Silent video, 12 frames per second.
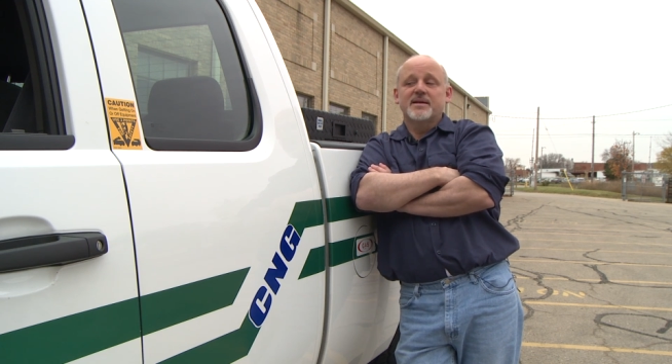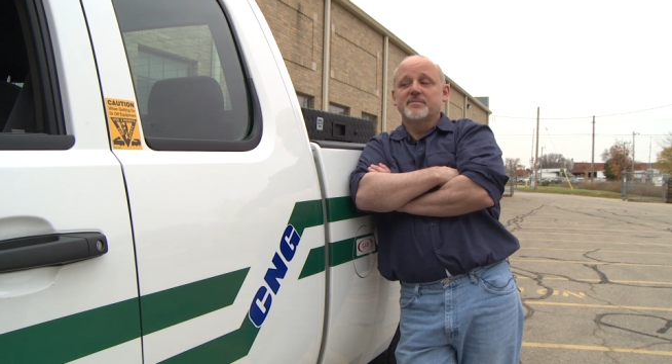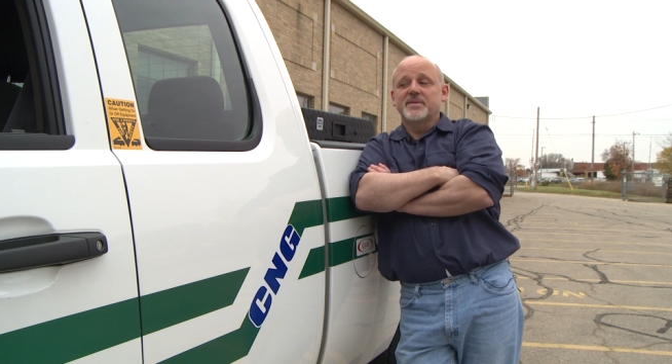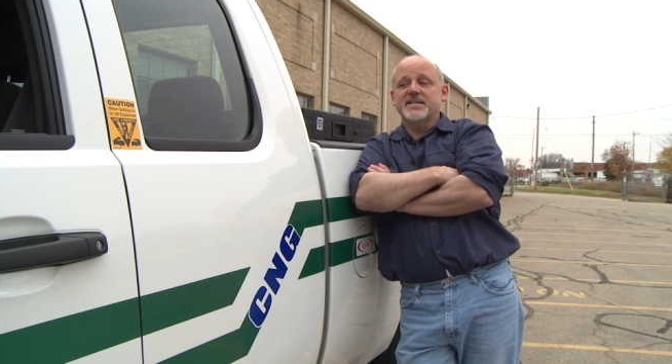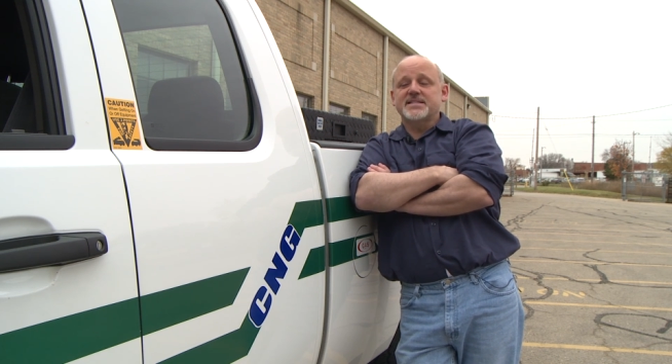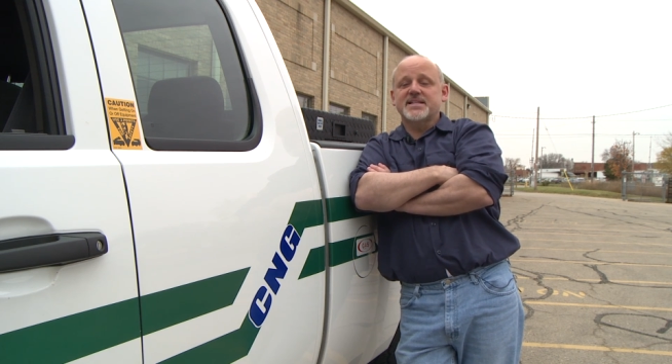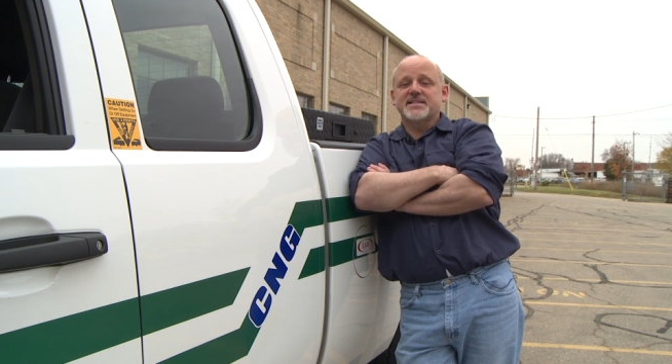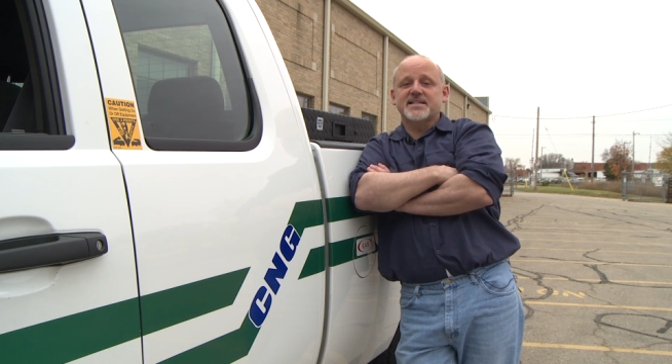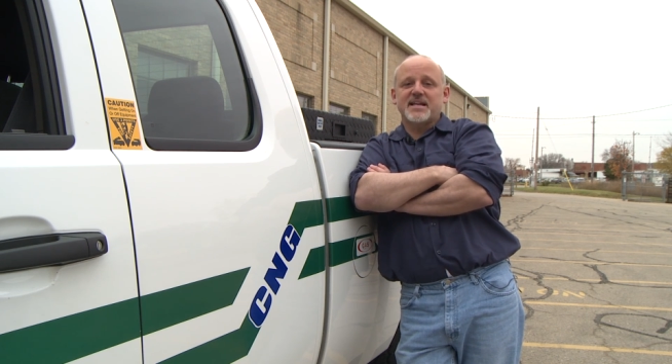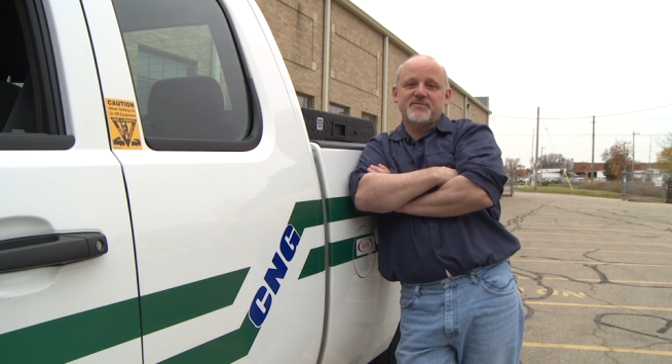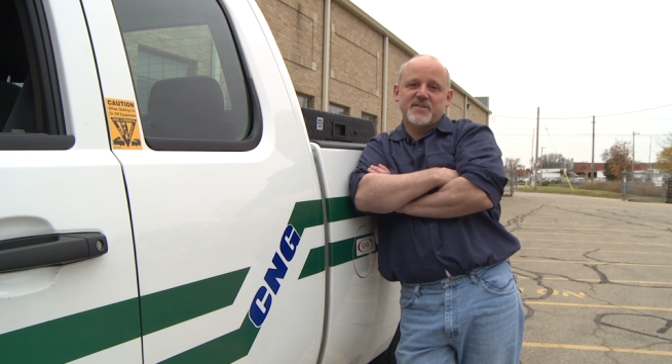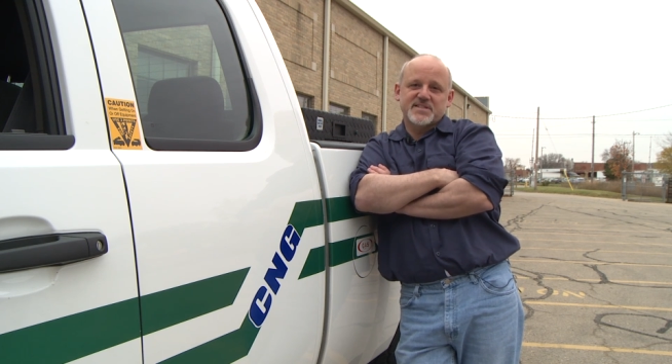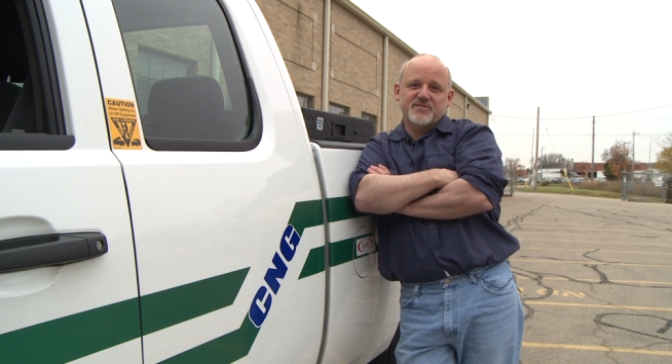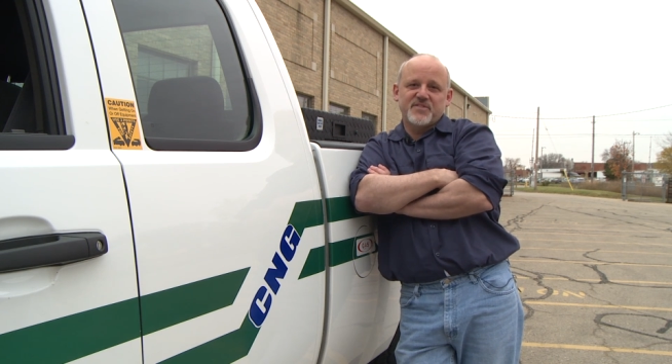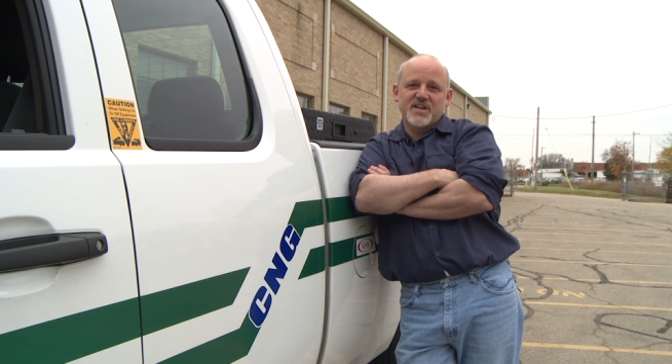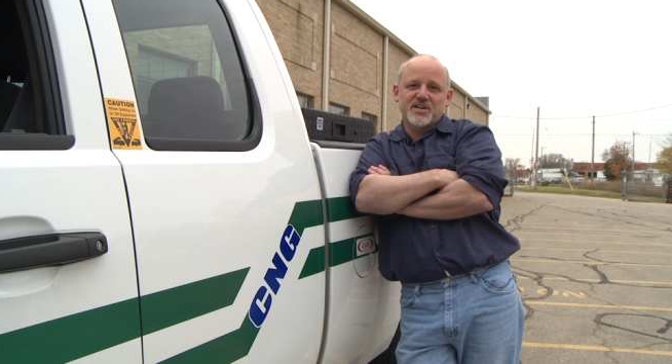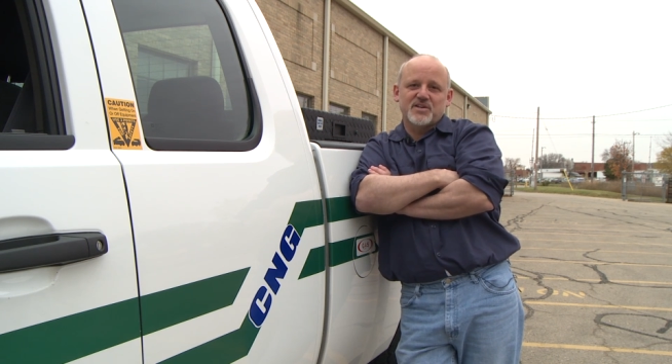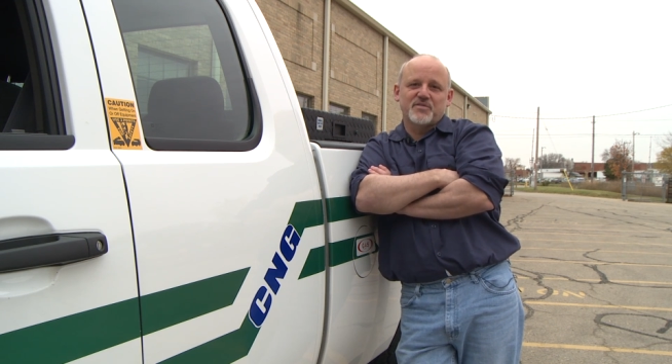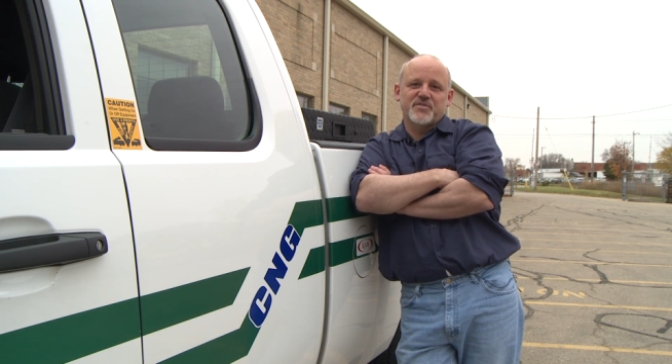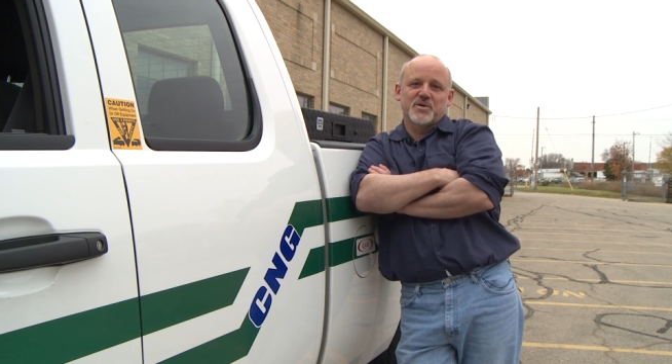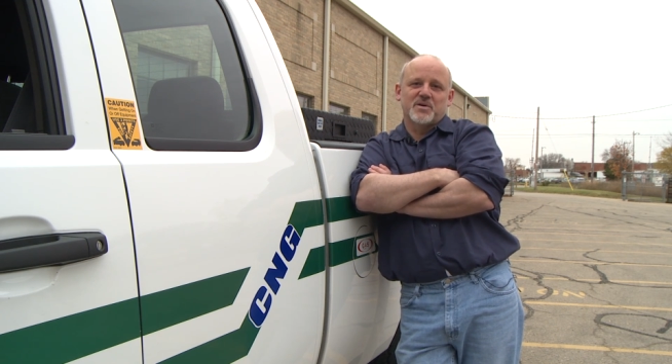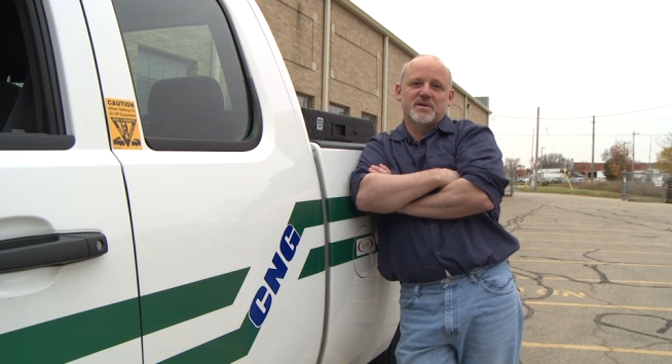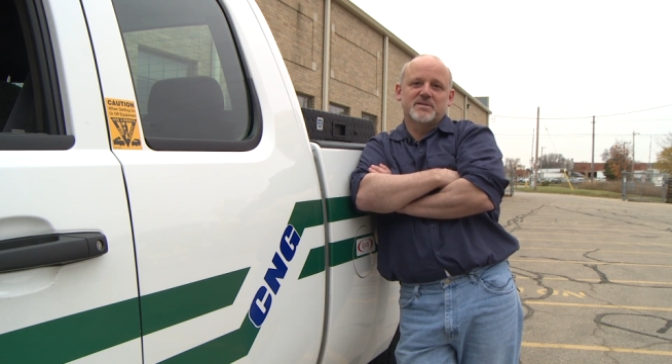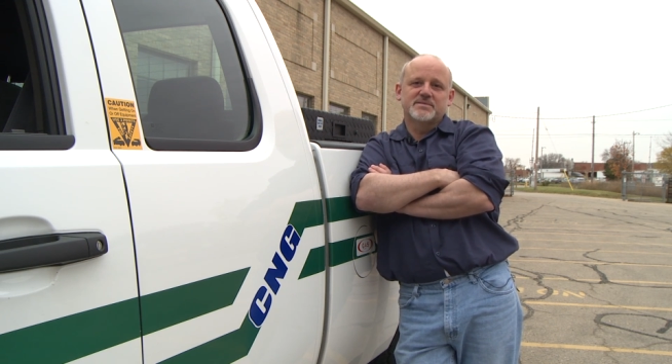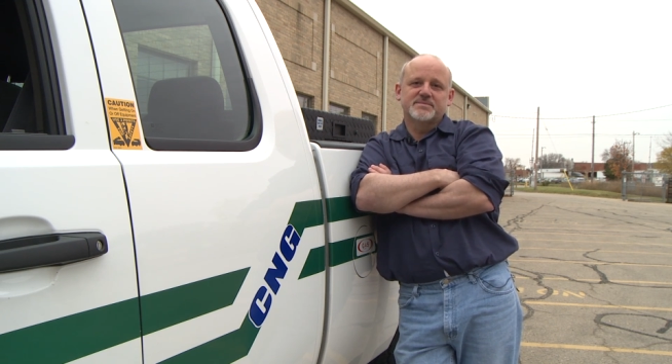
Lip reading: but is it safe as a vehicle fuel?